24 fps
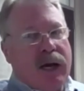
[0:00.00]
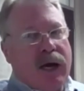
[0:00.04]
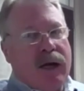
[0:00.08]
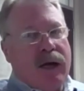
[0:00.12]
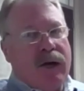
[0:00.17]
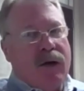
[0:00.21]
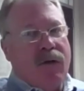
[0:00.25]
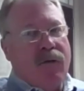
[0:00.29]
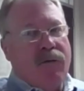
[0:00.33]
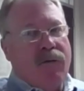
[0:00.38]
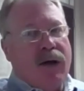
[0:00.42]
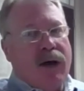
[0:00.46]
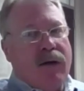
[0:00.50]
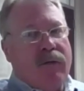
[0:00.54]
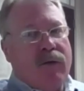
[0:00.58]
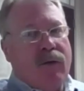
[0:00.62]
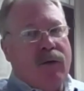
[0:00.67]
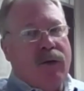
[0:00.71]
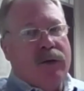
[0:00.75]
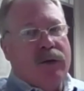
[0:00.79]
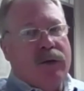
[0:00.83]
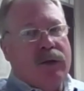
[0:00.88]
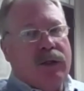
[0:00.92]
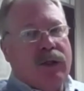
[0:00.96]
I know
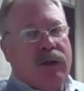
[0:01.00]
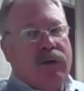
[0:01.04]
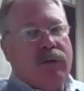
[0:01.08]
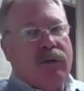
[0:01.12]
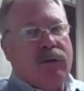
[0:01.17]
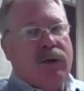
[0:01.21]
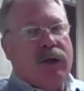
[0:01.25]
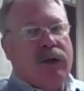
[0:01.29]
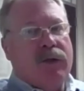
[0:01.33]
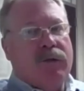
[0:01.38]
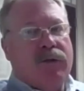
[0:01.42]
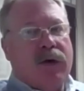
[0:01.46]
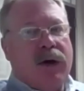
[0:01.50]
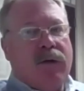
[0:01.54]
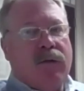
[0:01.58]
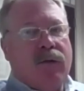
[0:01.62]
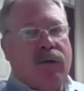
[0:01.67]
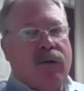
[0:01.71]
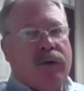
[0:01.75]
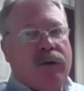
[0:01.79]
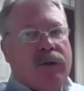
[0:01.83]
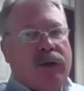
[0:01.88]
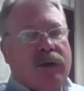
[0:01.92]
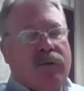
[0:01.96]
501c3s,
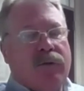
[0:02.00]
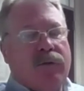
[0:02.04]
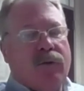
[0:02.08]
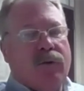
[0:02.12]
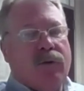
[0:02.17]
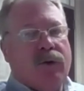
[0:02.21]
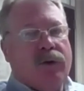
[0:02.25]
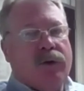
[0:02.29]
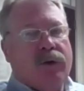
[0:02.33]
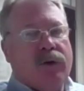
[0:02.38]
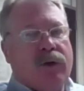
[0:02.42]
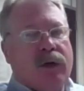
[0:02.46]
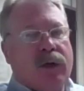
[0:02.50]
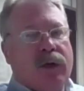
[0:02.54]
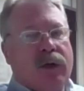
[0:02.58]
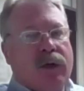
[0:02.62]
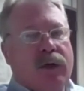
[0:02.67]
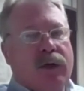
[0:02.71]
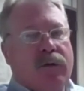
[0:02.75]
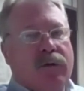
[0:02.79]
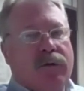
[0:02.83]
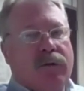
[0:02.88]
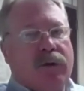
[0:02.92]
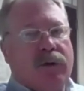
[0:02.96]
501c4s are a little
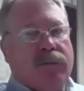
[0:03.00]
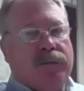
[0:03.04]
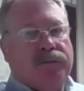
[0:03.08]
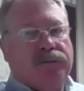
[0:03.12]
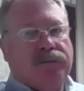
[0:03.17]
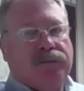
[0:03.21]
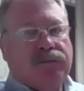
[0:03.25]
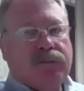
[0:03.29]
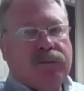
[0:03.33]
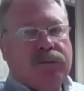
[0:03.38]
different.